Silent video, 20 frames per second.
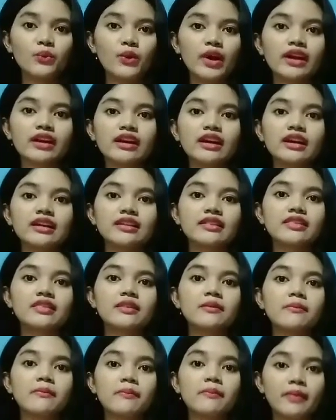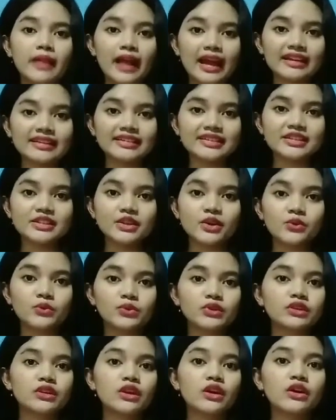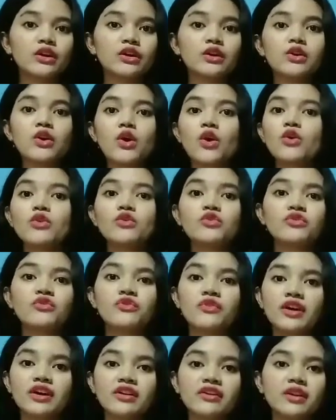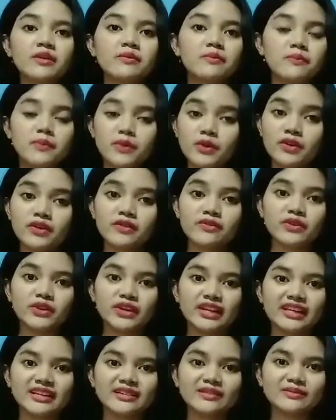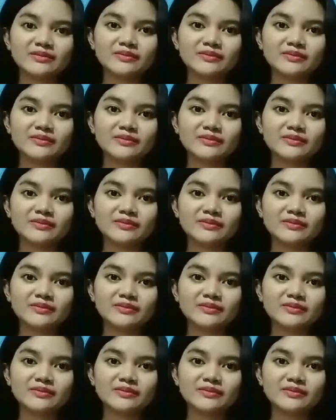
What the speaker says: where the plants would grow very beautifully.